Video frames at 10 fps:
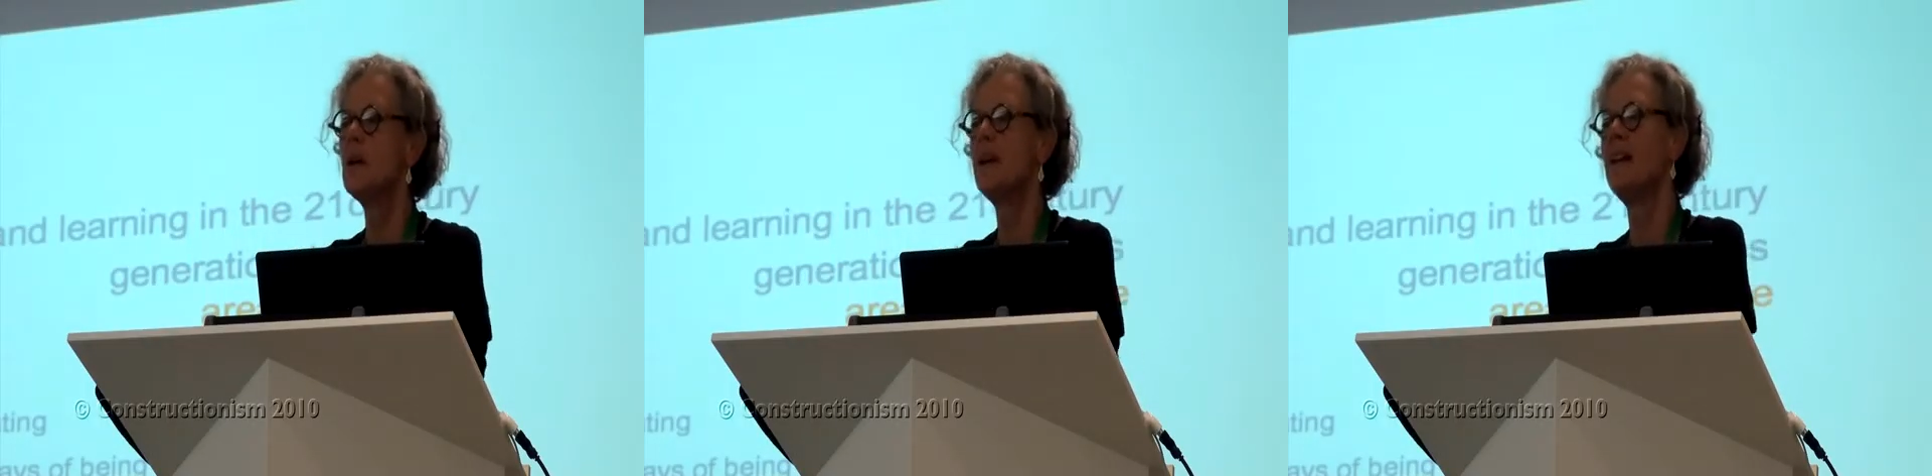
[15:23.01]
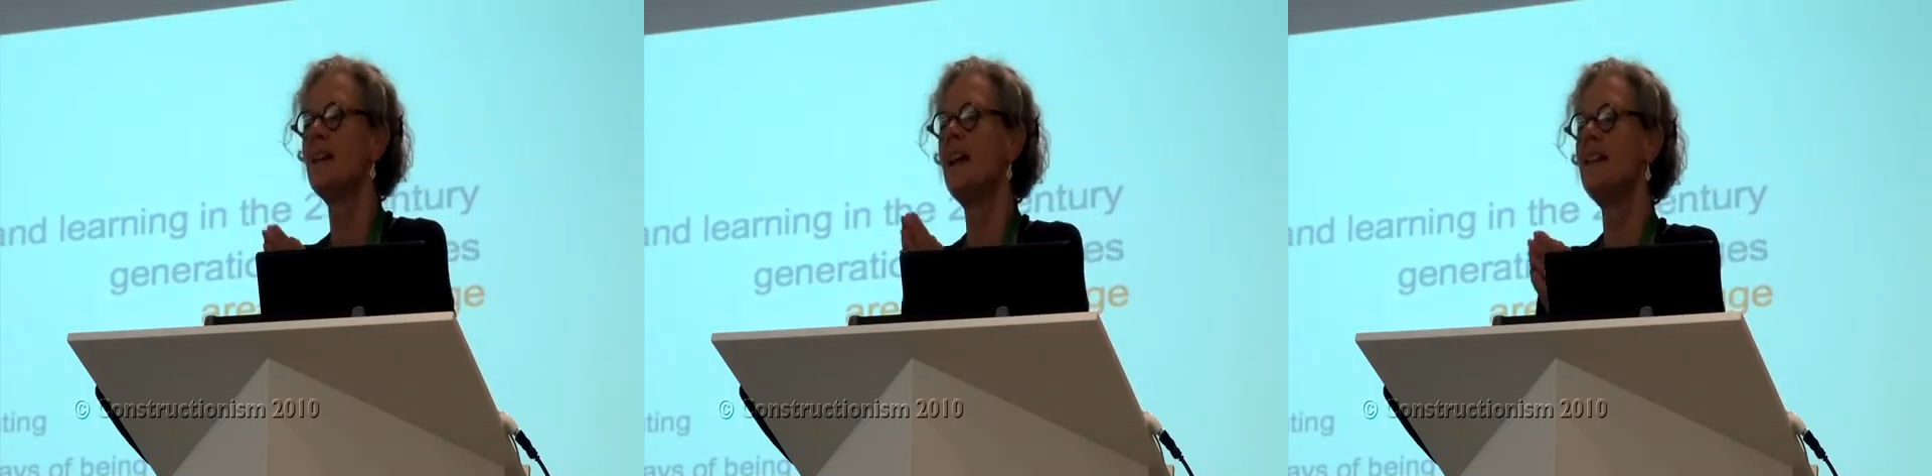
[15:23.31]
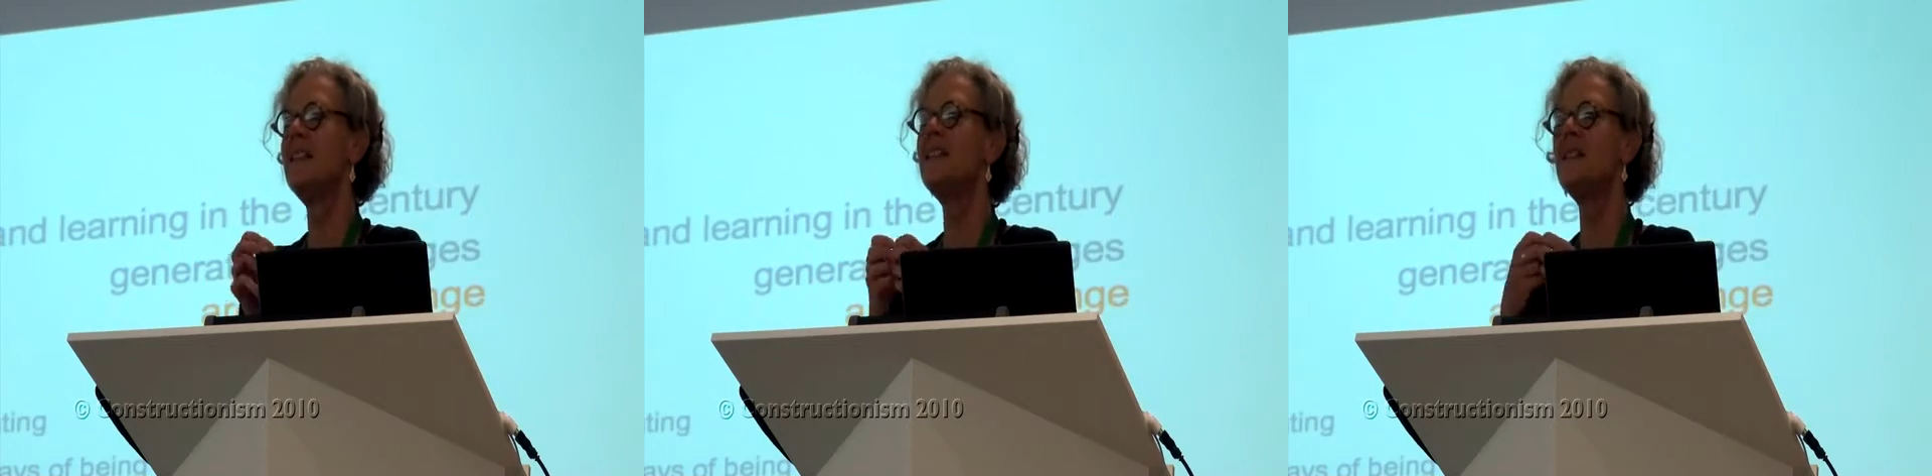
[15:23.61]
and
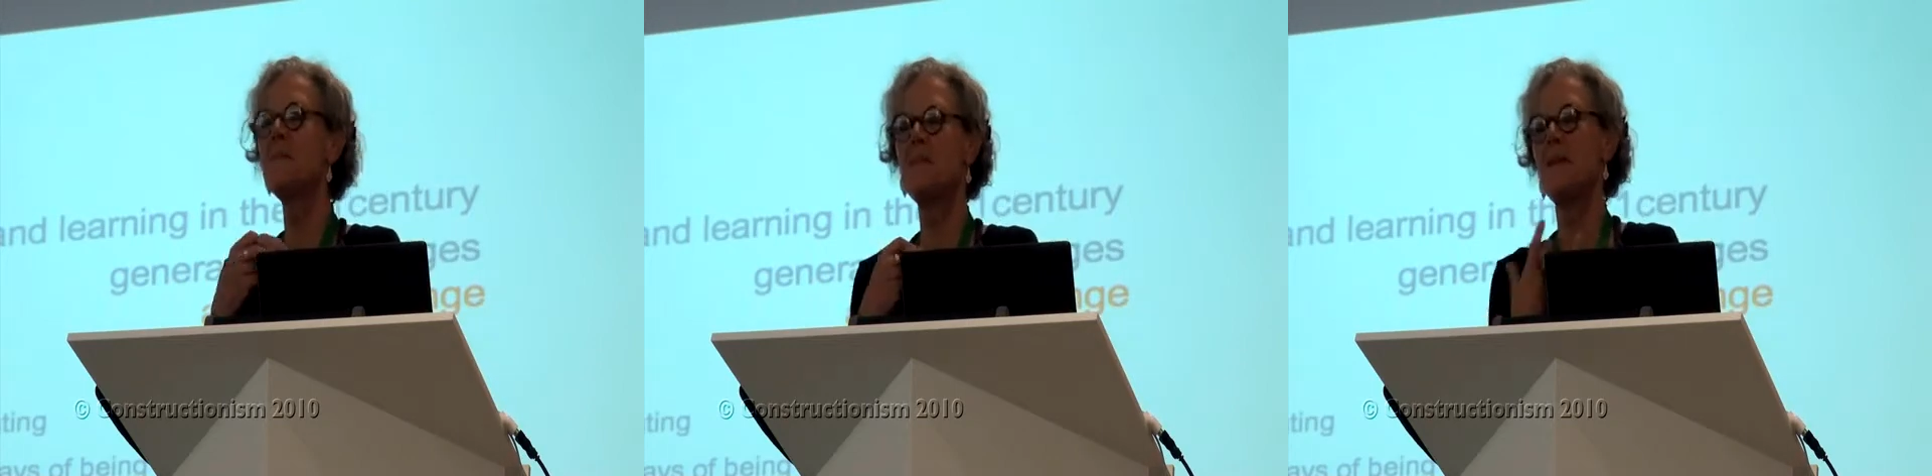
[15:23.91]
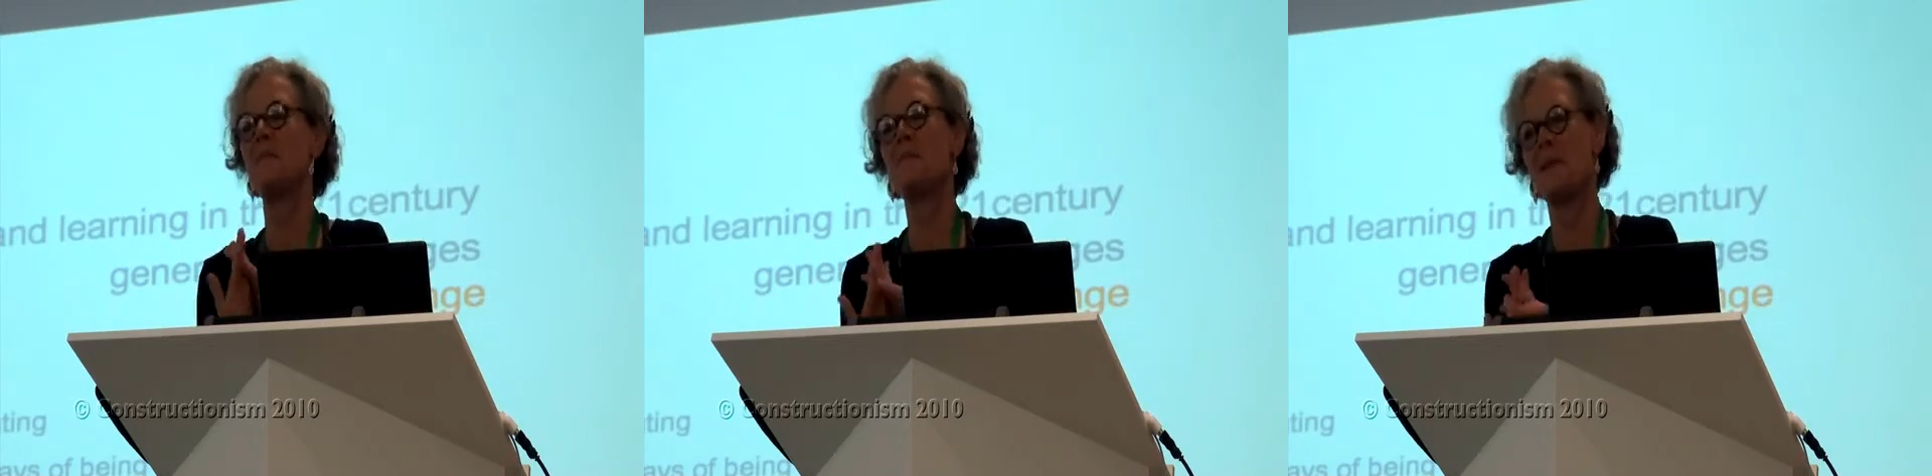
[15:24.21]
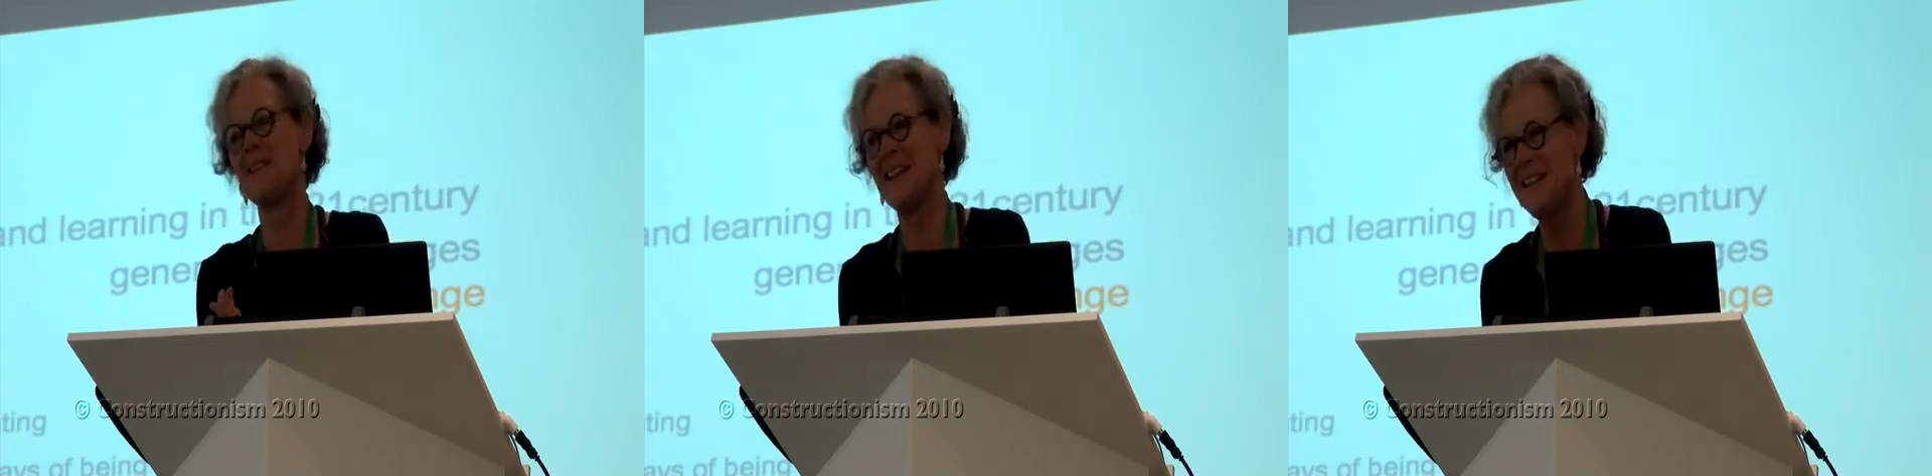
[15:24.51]
this is maybe the
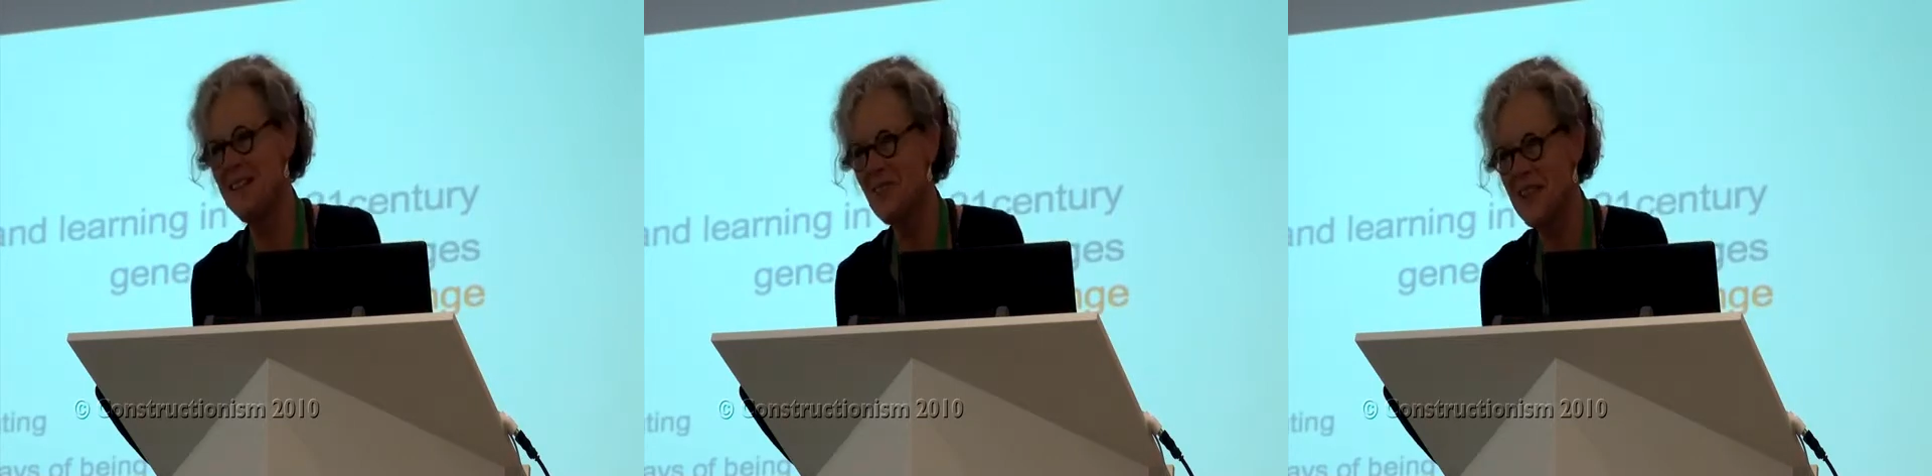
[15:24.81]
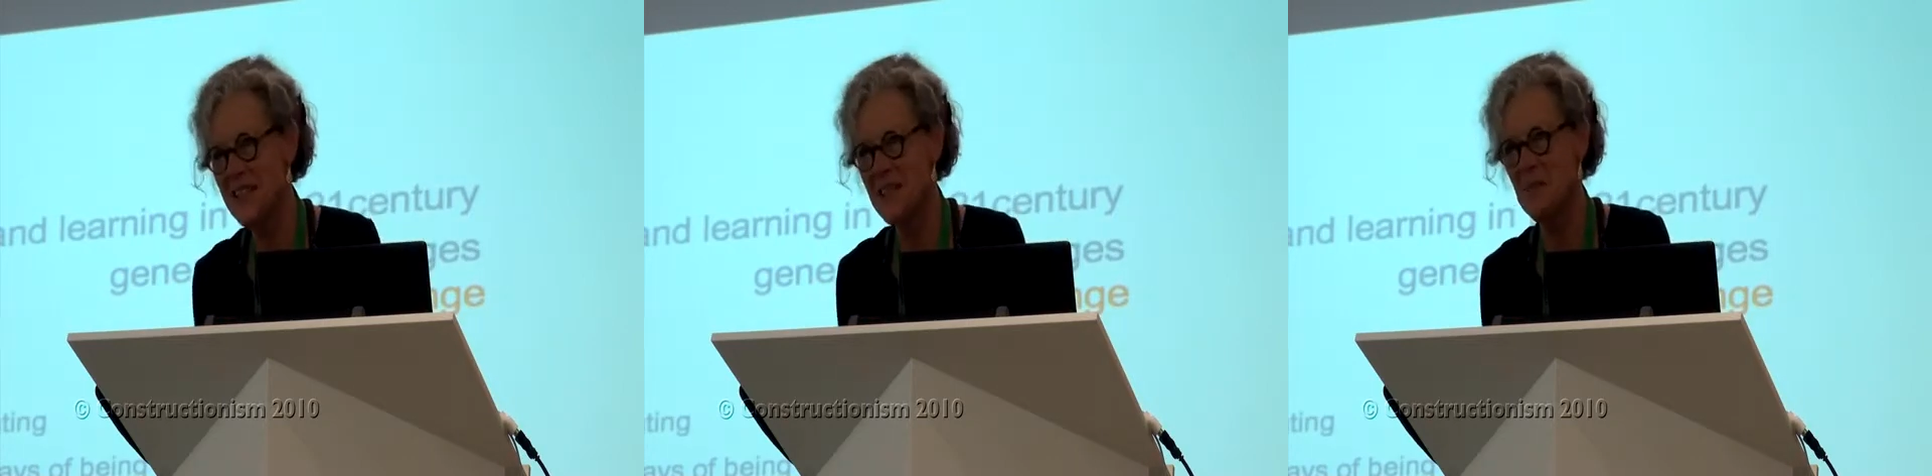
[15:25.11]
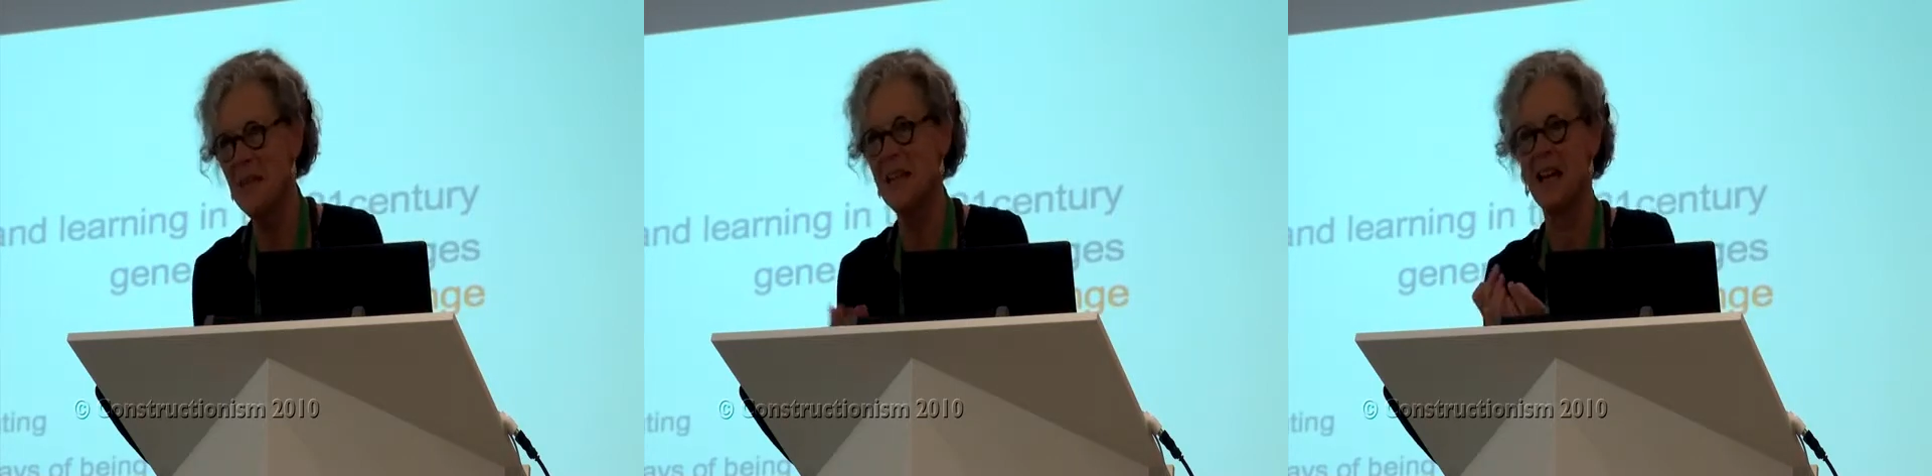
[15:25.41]
part that interests
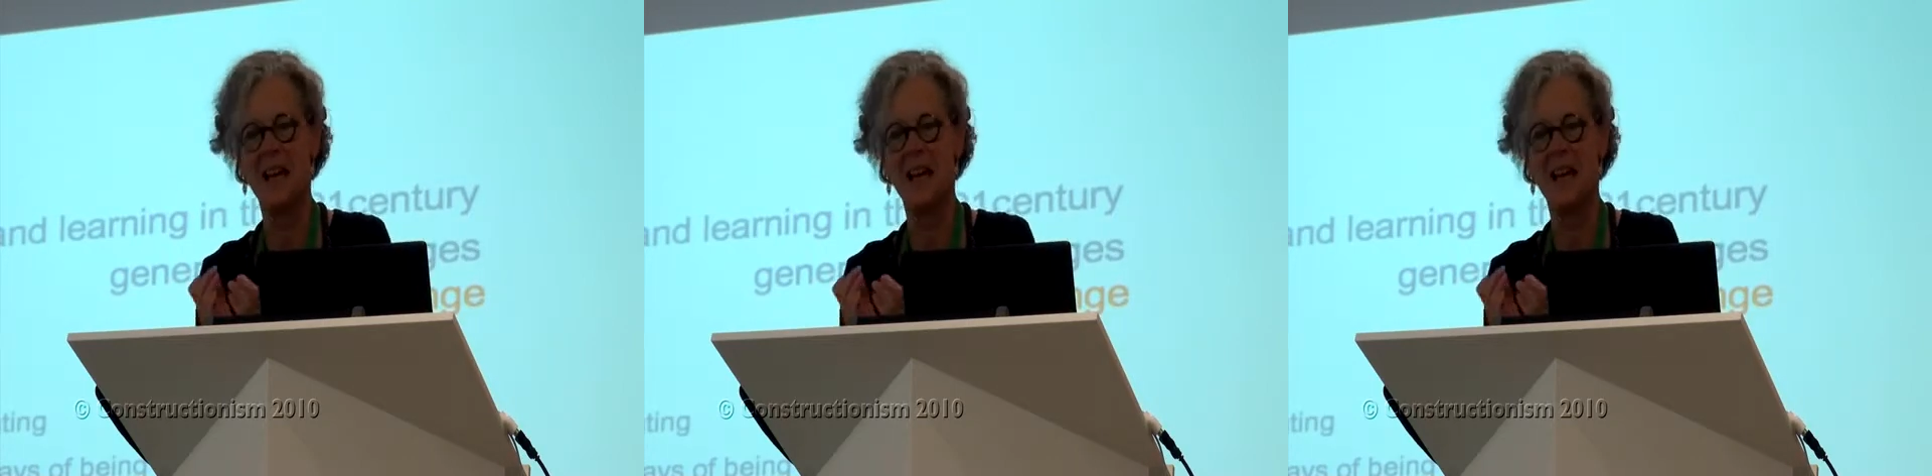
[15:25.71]
me